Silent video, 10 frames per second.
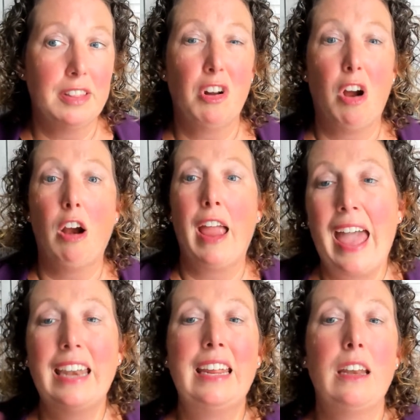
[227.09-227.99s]
there are
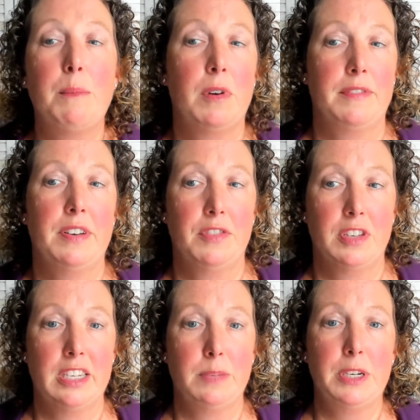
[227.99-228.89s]
any number of
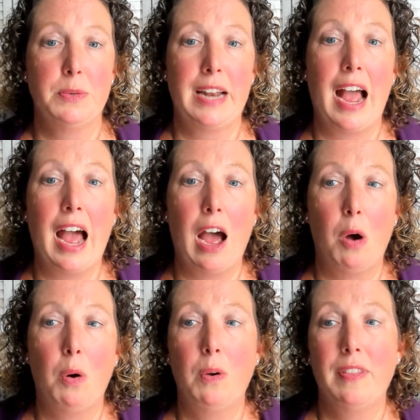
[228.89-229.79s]
differences between how